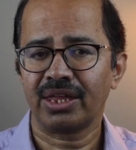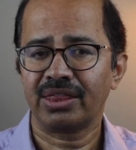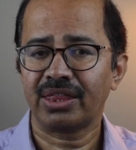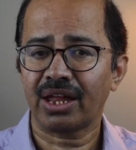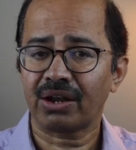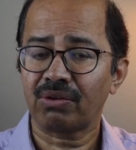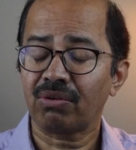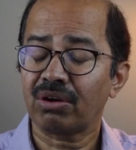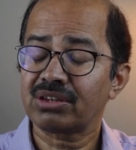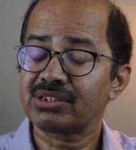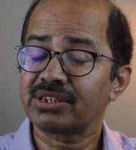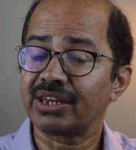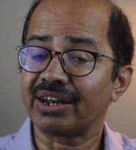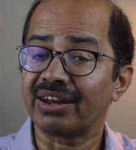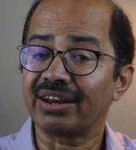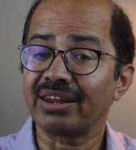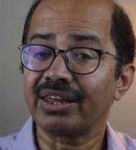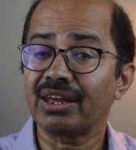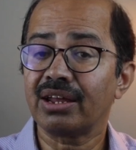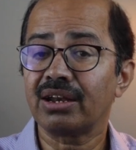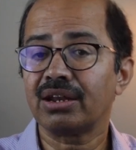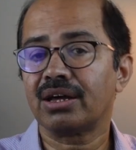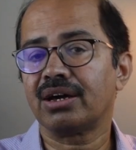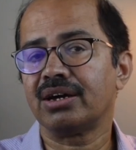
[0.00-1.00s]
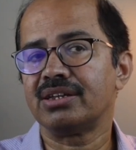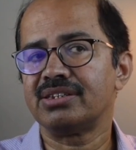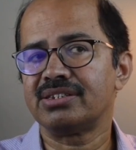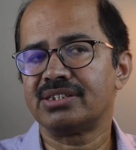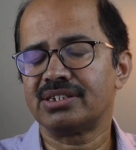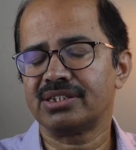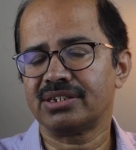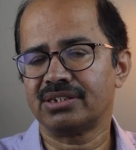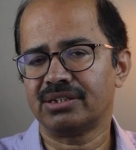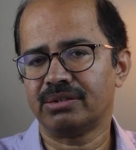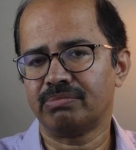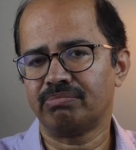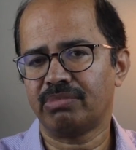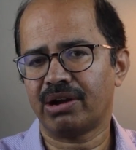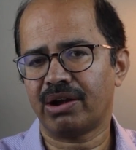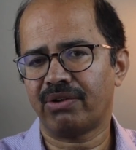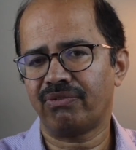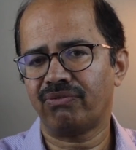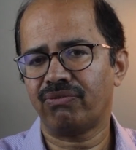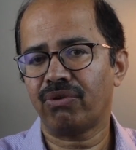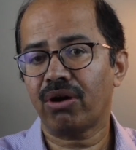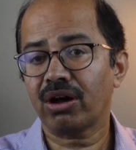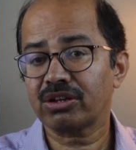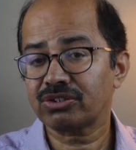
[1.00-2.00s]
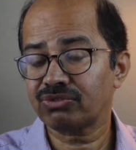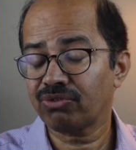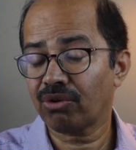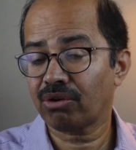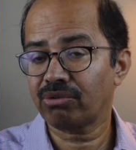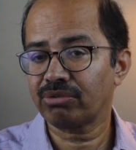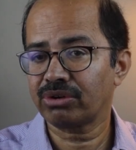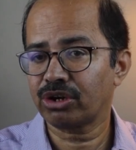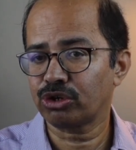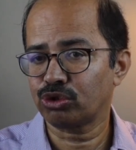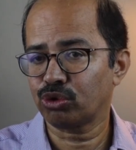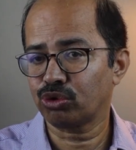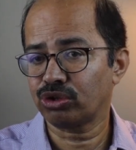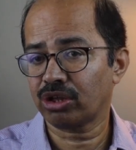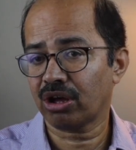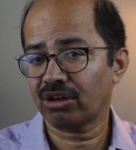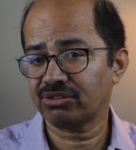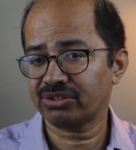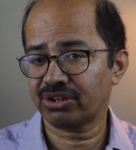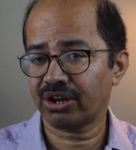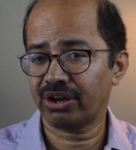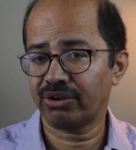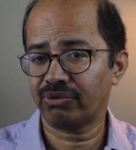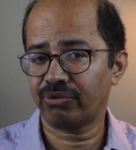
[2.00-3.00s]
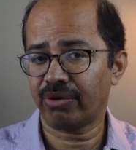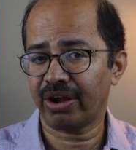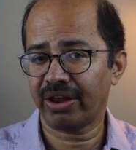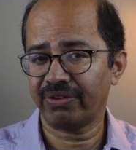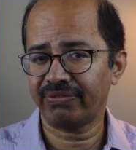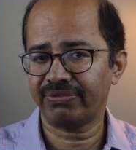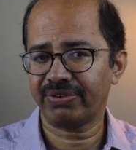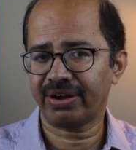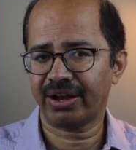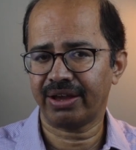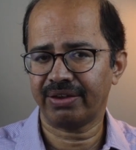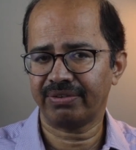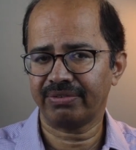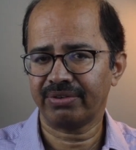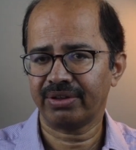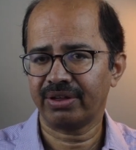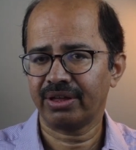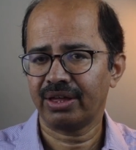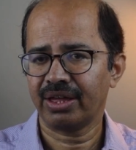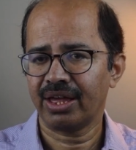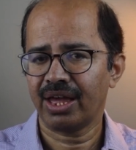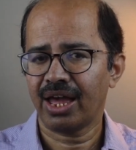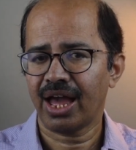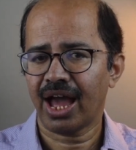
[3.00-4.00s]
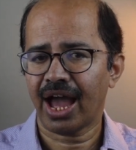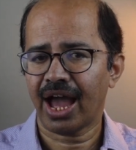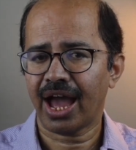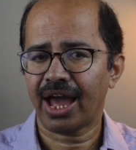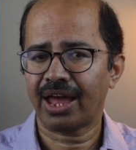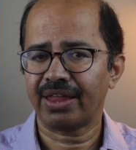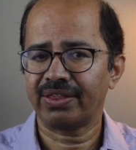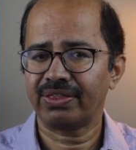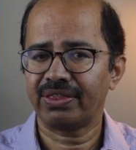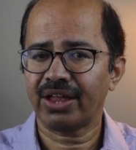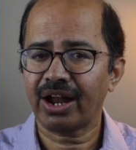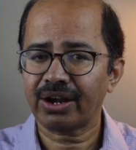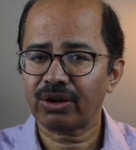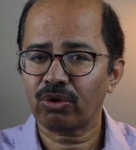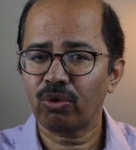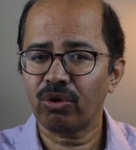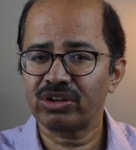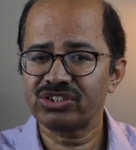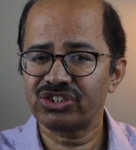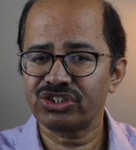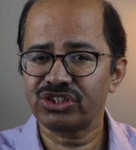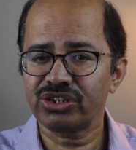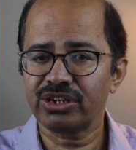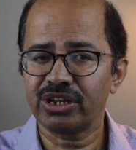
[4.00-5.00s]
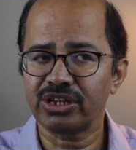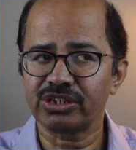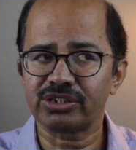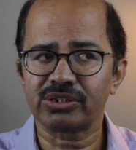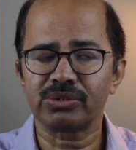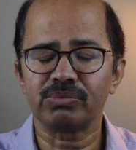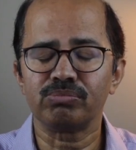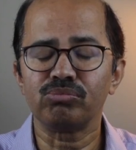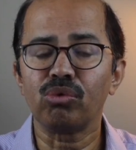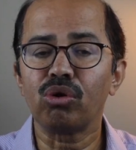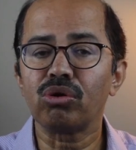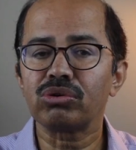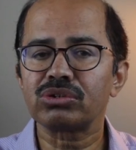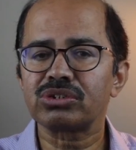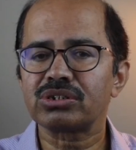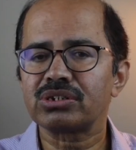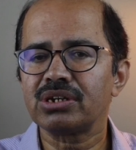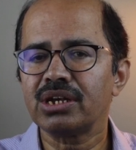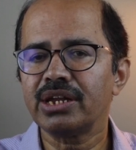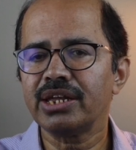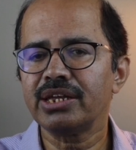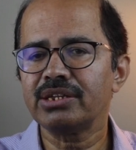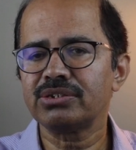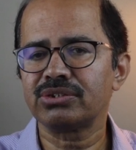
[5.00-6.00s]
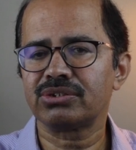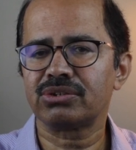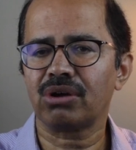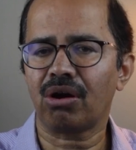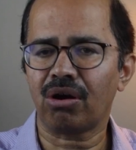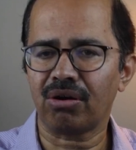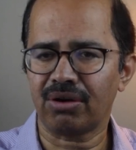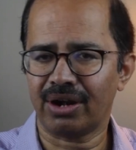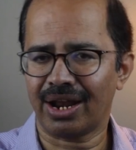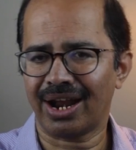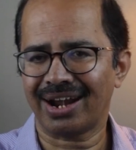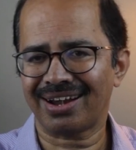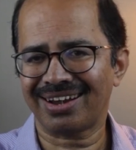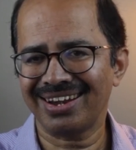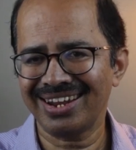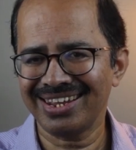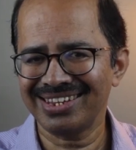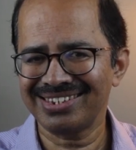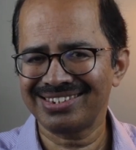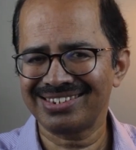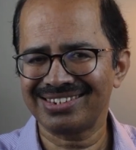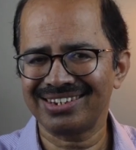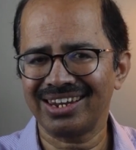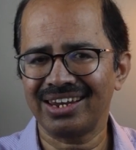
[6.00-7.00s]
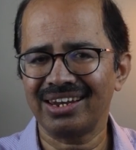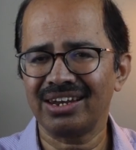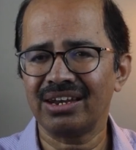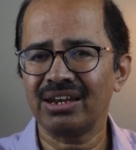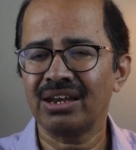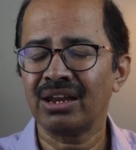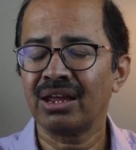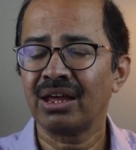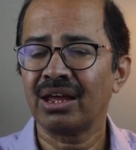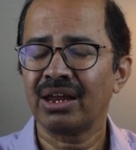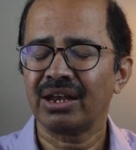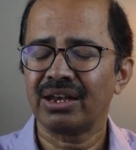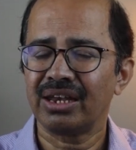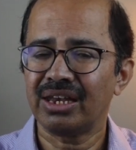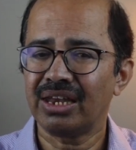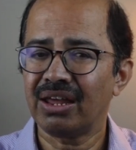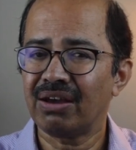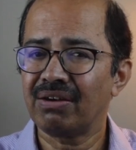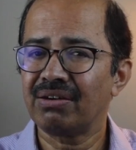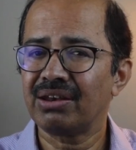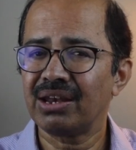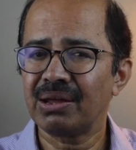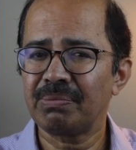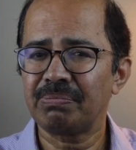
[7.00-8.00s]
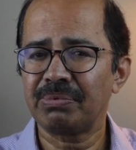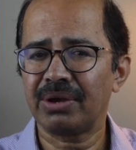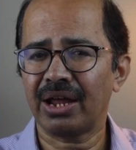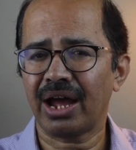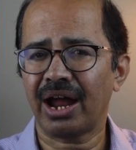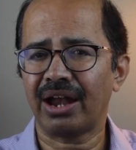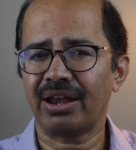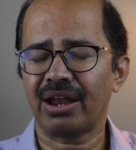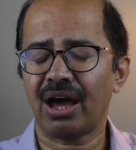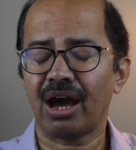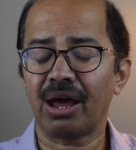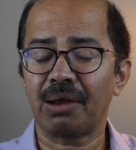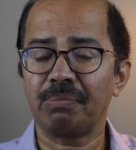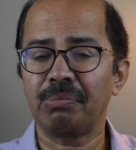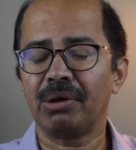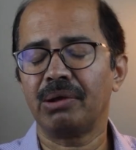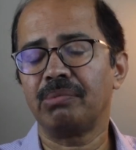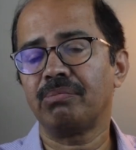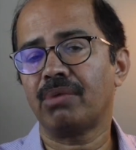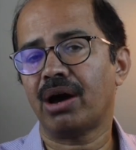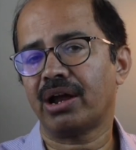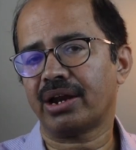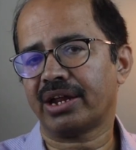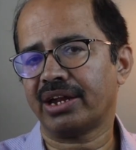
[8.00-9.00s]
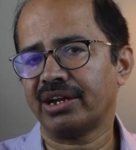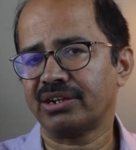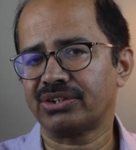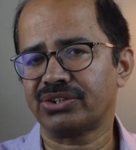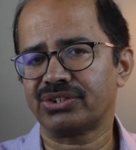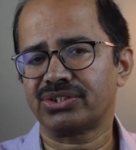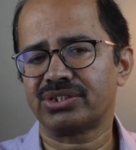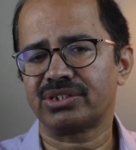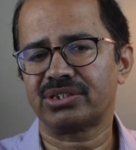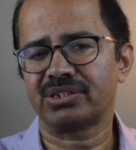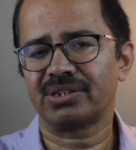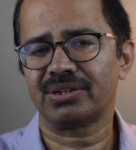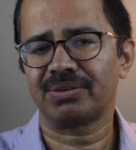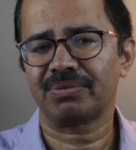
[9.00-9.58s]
That was a real concern. But fast forward to 2025, and that question is mostly solved, at least in developed and urban markets.